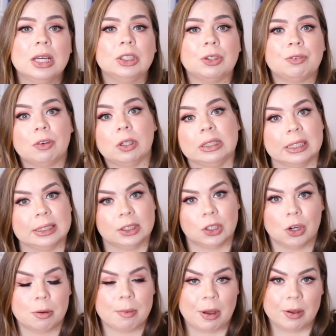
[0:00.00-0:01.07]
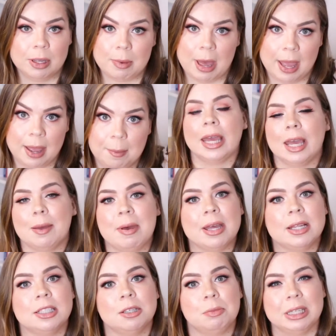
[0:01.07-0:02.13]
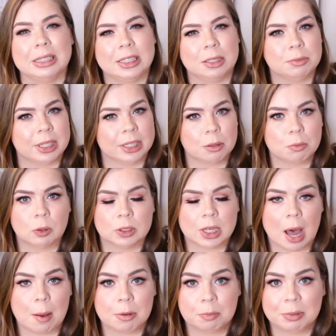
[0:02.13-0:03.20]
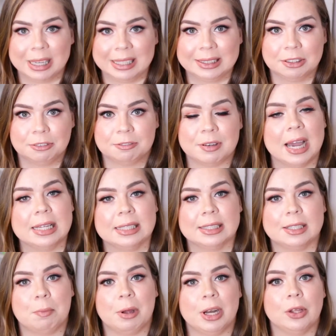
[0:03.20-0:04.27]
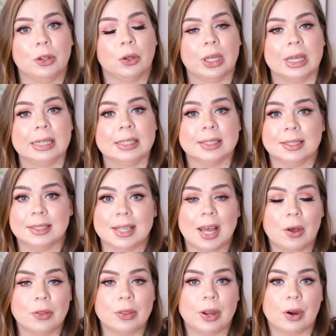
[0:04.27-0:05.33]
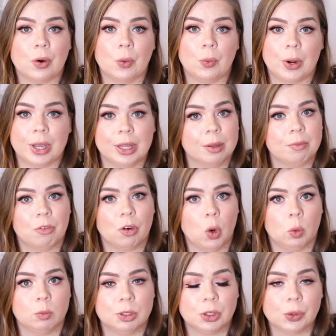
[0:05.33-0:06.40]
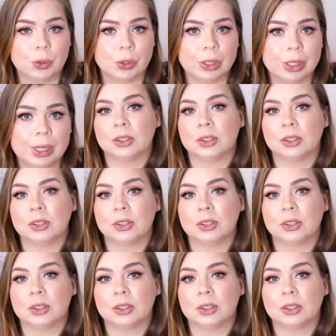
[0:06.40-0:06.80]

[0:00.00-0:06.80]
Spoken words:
So first, let's talk about eBay. eBay to me seems like the most common place to find somebody looking to sell their curriculum for homeschool.